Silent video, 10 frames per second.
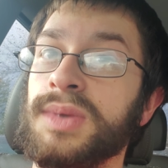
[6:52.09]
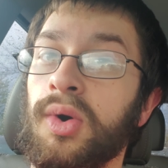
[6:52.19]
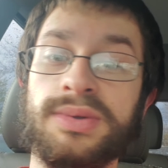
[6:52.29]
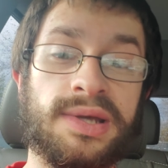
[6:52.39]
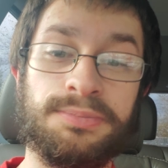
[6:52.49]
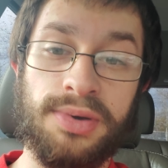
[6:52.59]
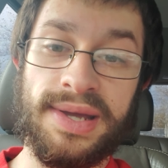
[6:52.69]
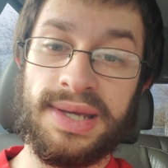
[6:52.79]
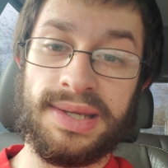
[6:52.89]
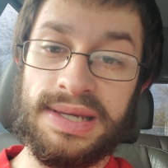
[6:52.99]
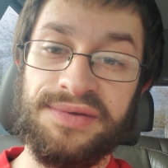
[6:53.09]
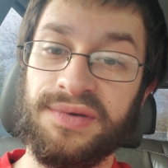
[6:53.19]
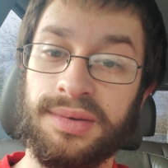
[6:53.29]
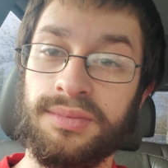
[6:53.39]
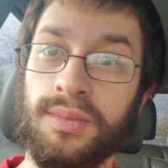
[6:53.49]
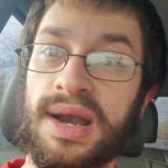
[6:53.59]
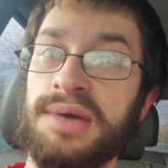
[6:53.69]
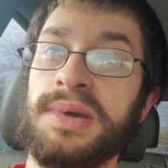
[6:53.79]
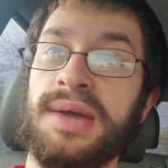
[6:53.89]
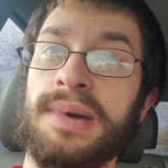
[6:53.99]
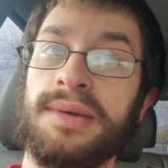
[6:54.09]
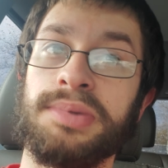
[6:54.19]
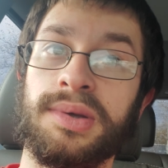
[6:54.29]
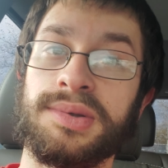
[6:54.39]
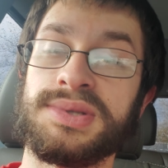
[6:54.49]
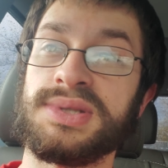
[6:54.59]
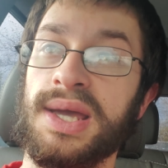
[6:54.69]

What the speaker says: only breaking even when I pay my bills.